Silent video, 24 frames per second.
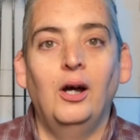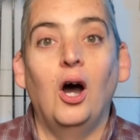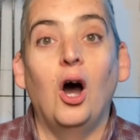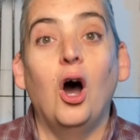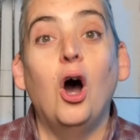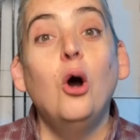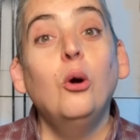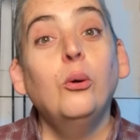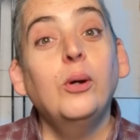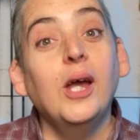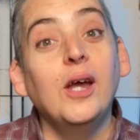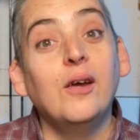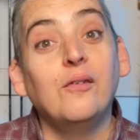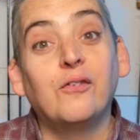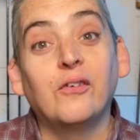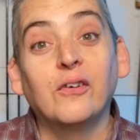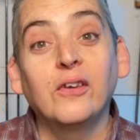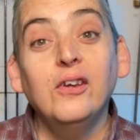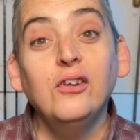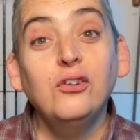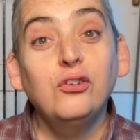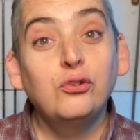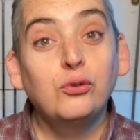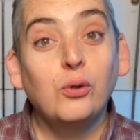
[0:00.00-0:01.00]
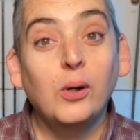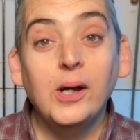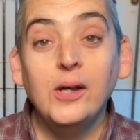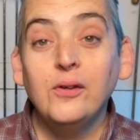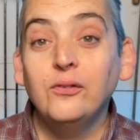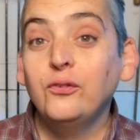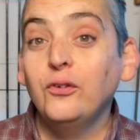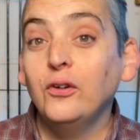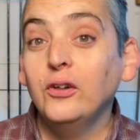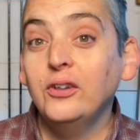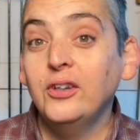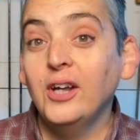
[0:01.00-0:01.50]
Okay, for this
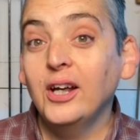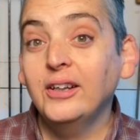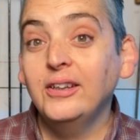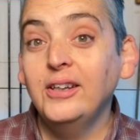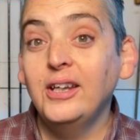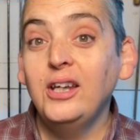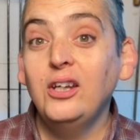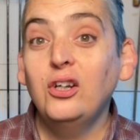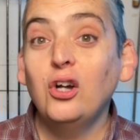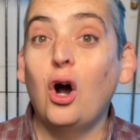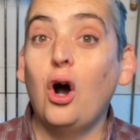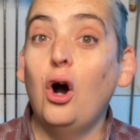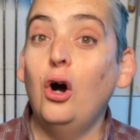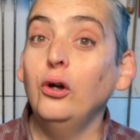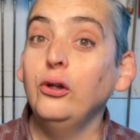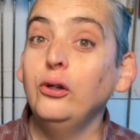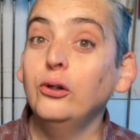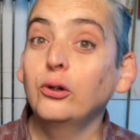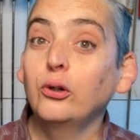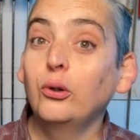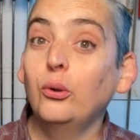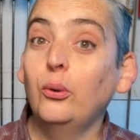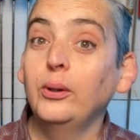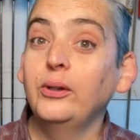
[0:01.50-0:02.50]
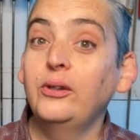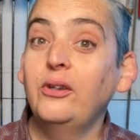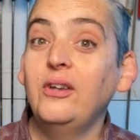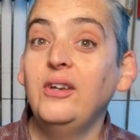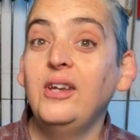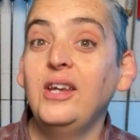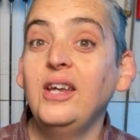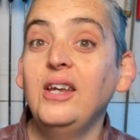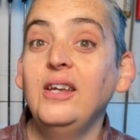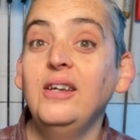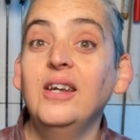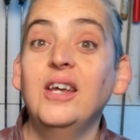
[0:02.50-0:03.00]
transfer technique, all you're going to
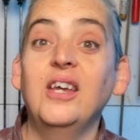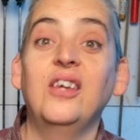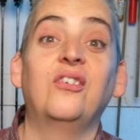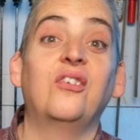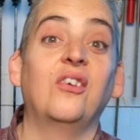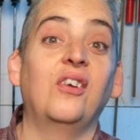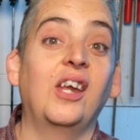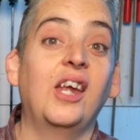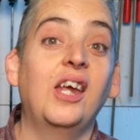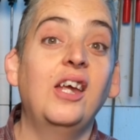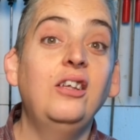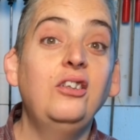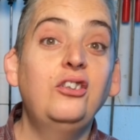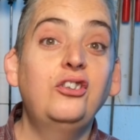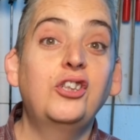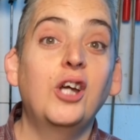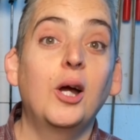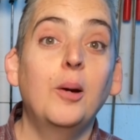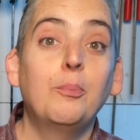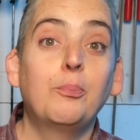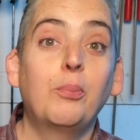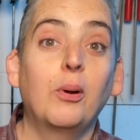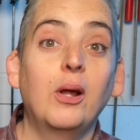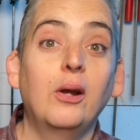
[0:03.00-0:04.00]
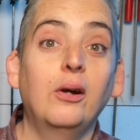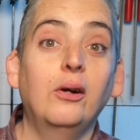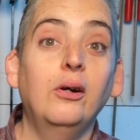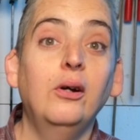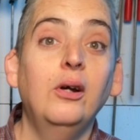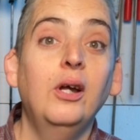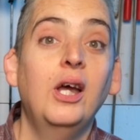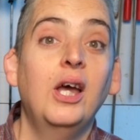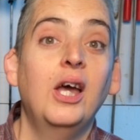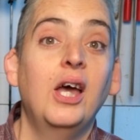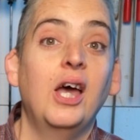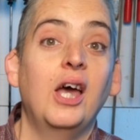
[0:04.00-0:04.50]
need is an inkjet
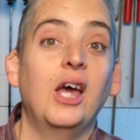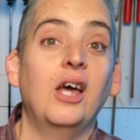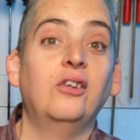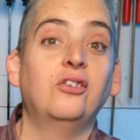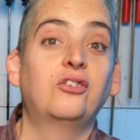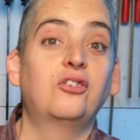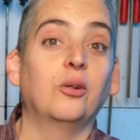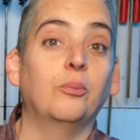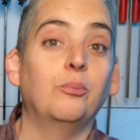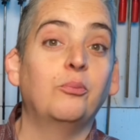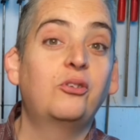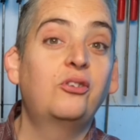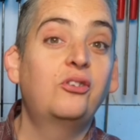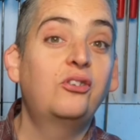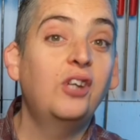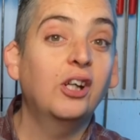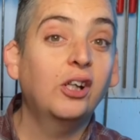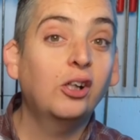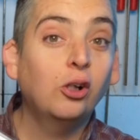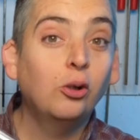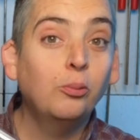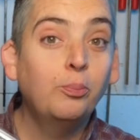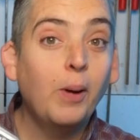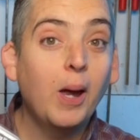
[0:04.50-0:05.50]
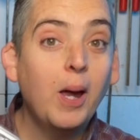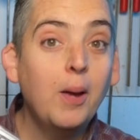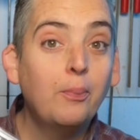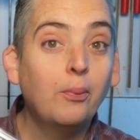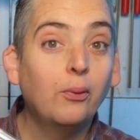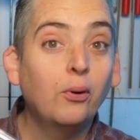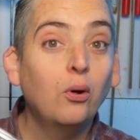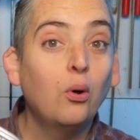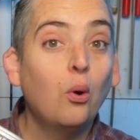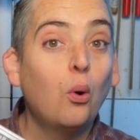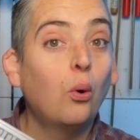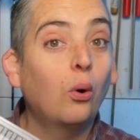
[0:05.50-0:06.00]
printer and some sticker
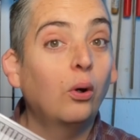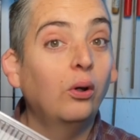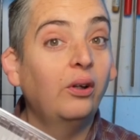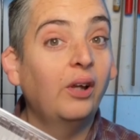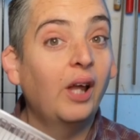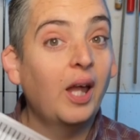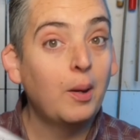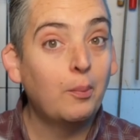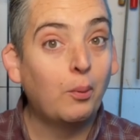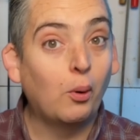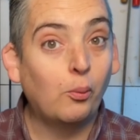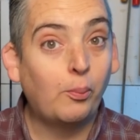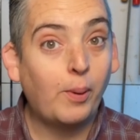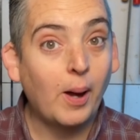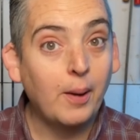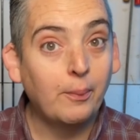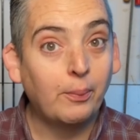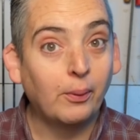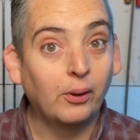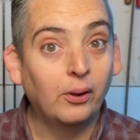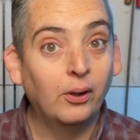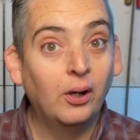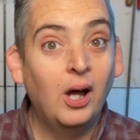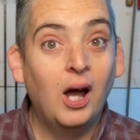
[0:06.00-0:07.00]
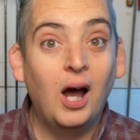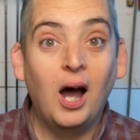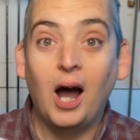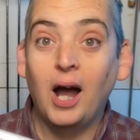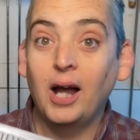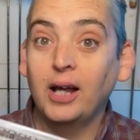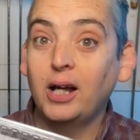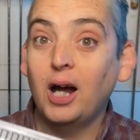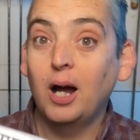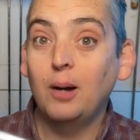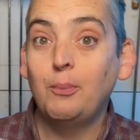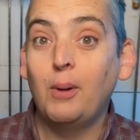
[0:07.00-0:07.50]
paper or label paper.
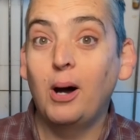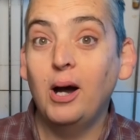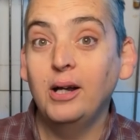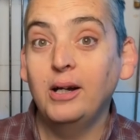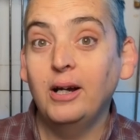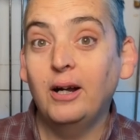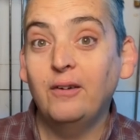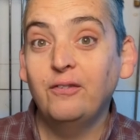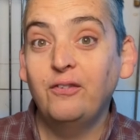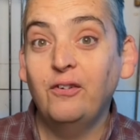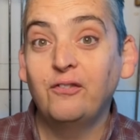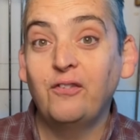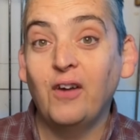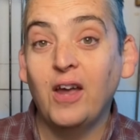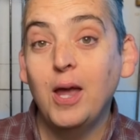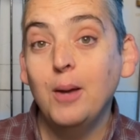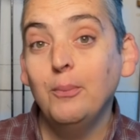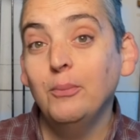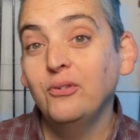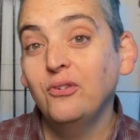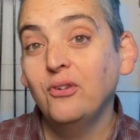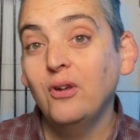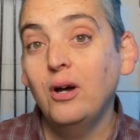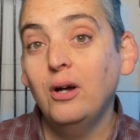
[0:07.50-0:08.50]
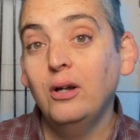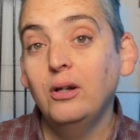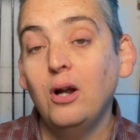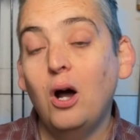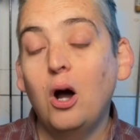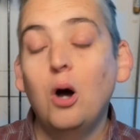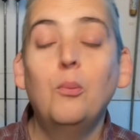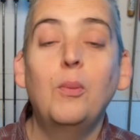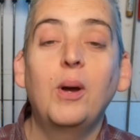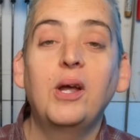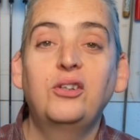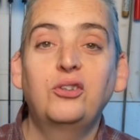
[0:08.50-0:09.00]
I got mine off of Amazon.
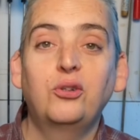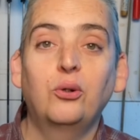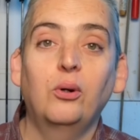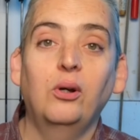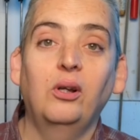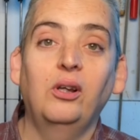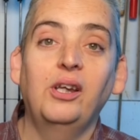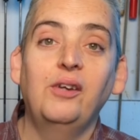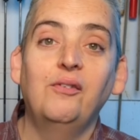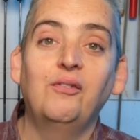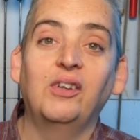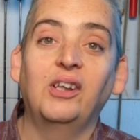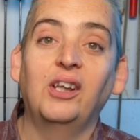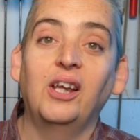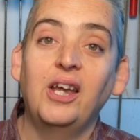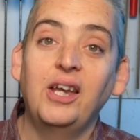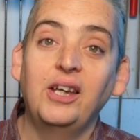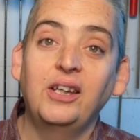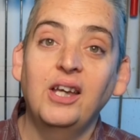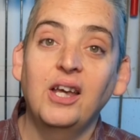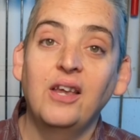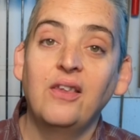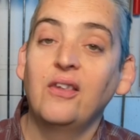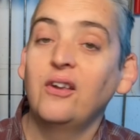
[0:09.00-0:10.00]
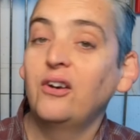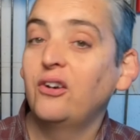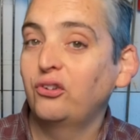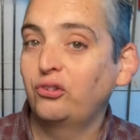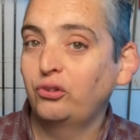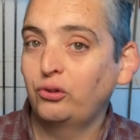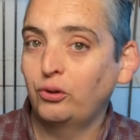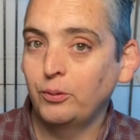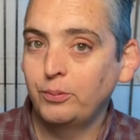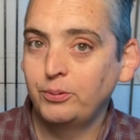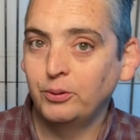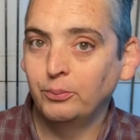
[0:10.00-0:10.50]
I'll make sure to leave a link in the
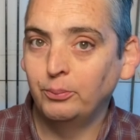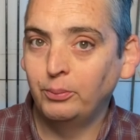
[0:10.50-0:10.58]
description